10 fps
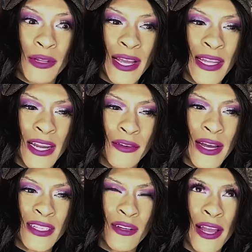Like, a lot of you
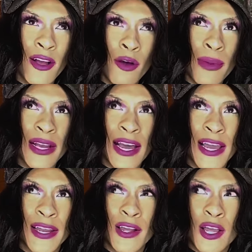guys are like, oh my
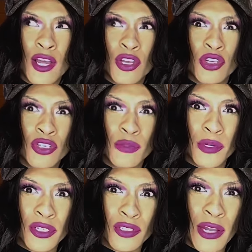God, you're
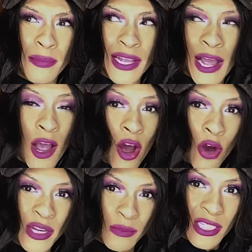spiritual. I'm like, I've
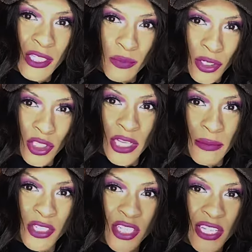always spiritually.
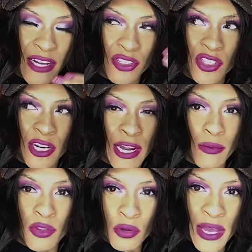I'm just now sharing that
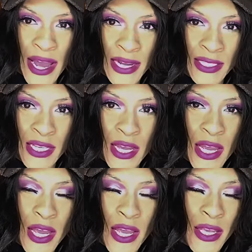with you guys.
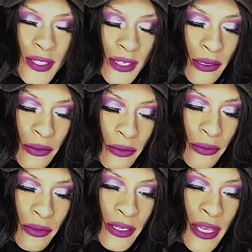So
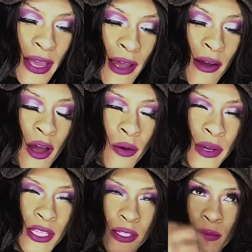yeah, I
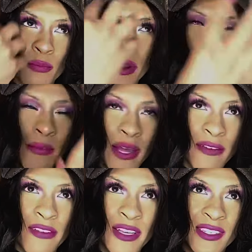always prayed and
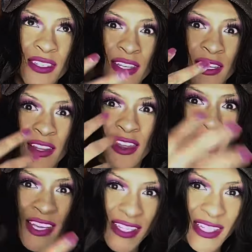manifested
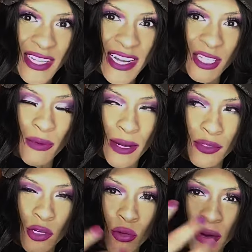this, and that's why I'm
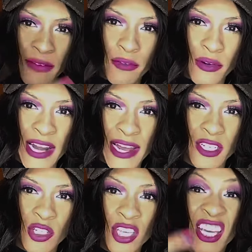so grateful, and I
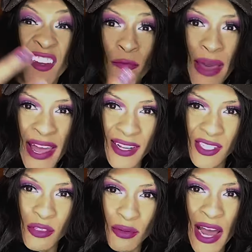give back
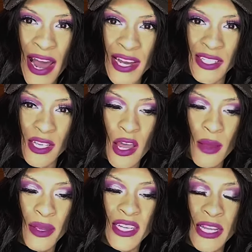to you guys
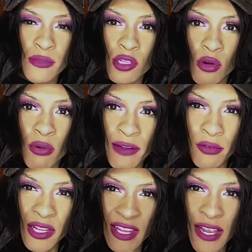because I'm so
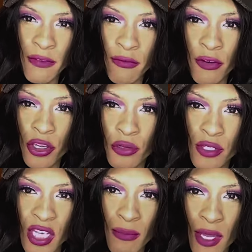grateful and thankful for you,
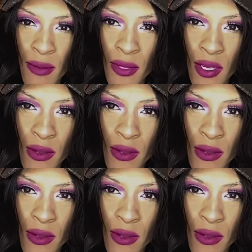Team Bambi.